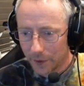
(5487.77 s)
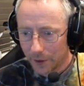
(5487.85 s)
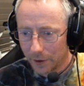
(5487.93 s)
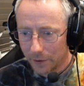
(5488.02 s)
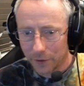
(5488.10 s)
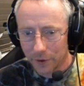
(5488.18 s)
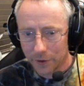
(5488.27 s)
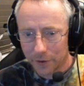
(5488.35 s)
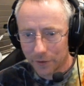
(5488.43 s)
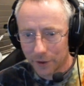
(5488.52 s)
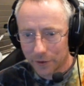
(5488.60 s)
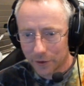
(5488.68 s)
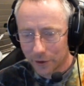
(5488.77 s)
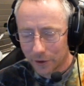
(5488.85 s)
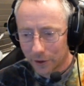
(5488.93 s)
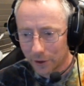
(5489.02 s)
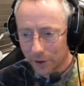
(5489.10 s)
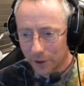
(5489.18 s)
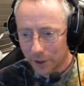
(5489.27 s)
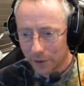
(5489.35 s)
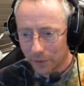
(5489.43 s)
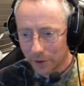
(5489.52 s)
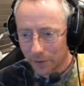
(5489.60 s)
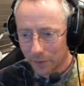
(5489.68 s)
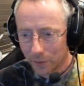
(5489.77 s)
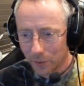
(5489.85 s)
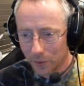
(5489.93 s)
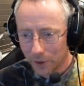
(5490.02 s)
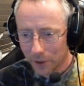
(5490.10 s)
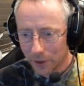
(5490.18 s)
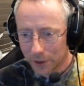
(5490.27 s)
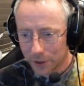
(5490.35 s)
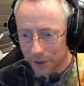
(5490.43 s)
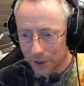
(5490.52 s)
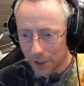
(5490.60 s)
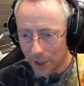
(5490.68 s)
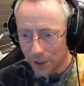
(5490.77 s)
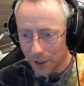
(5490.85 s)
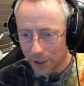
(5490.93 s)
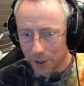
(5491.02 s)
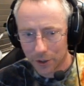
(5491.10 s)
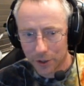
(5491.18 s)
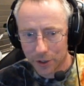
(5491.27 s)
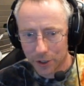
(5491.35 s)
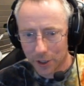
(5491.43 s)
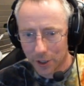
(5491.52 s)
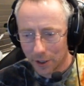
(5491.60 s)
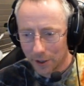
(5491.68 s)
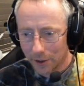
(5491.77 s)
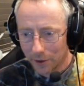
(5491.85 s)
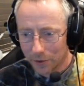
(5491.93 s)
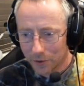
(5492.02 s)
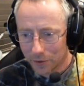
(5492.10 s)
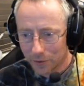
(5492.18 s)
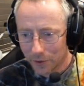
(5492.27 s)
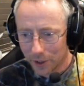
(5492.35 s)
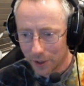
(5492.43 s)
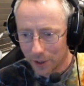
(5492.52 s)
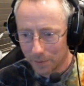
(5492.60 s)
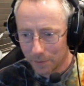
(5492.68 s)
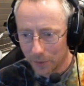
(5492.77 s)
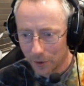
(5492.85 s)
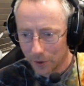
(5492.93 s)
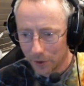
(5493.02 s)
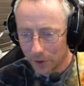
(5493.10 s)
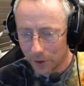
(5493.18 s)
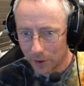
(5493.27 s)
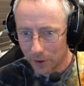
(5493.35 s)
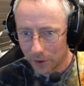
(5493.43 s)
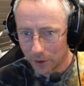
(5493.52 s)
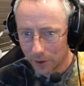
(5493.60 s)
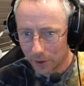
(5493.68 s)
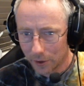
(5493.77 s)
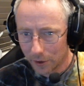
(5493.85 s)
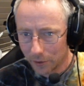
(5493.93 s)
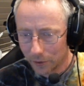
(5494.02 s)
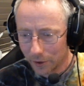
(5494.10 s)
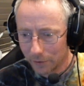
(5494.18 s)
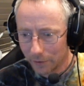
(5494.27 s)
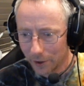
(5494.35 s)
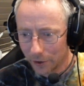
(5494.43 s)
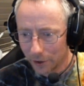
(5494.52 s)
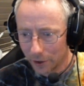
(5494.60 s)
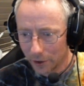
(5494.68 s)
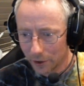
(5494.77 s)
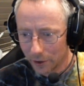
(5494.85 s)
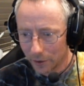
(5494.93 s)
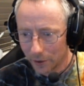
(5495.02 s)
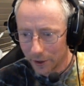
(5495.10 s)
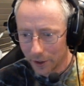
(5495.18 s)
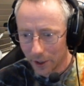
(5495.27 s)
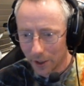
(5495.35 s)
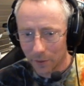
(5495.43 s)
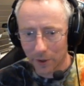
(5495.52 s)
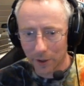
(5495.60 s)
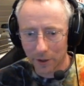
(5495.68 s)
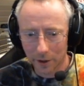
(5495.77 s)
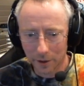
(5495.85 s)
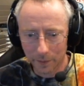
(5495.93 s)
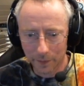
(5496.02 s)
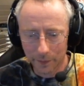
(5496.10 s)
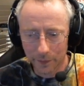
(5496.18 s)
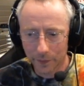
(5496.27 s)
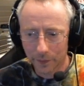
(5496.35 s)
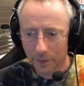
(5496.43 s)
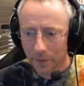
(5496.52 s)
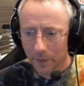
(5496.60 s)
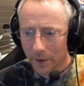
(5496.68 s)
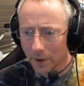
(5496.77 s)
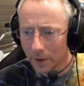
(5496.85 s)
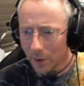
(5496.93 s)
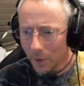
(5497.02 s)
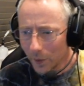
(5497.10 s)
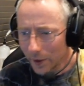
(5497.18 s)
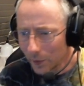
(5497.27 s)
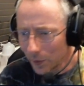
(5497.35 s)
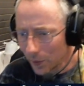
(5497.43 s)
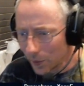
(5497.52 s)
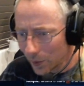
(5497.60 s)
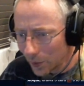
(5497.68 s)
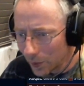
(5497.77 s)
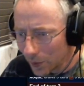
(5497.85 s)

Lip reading: Infernus fights Kirkar to get rid of the ward. Sagittarius Gaze for the Ember using Val Jericho and then Gateway. Yep. Wait, whoa.